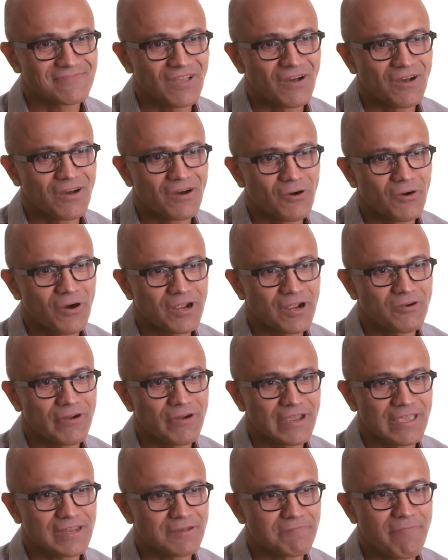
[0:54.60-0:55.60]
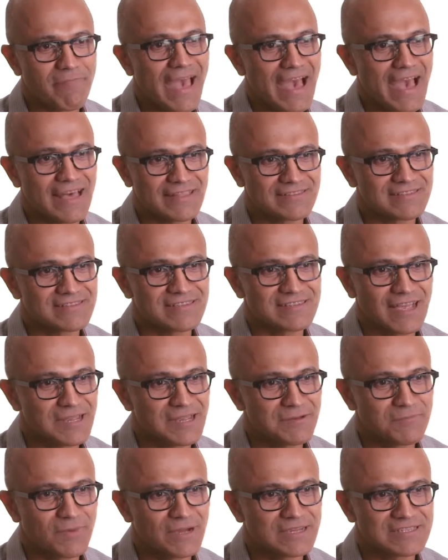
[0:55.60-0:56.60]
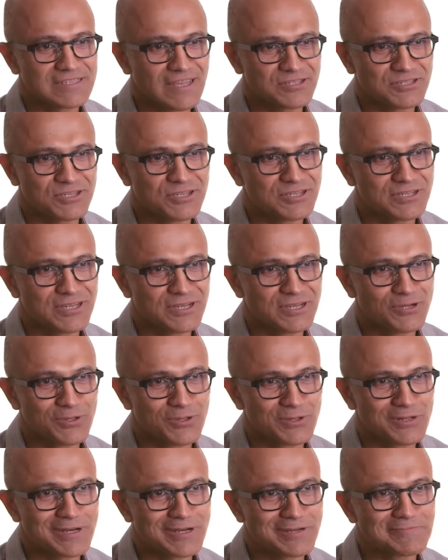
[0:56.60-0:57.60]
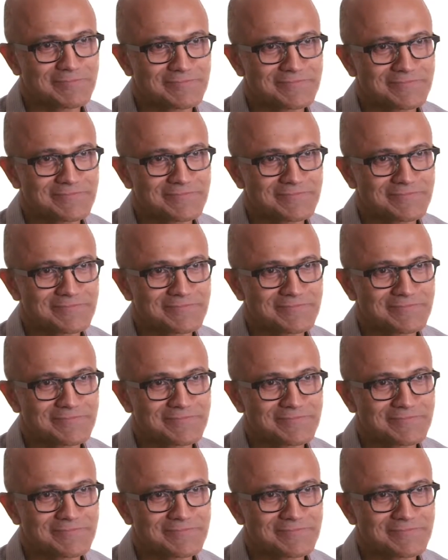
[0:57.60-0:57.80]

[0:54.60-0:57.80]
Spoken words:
A cricket bat signed by Satya Nadella.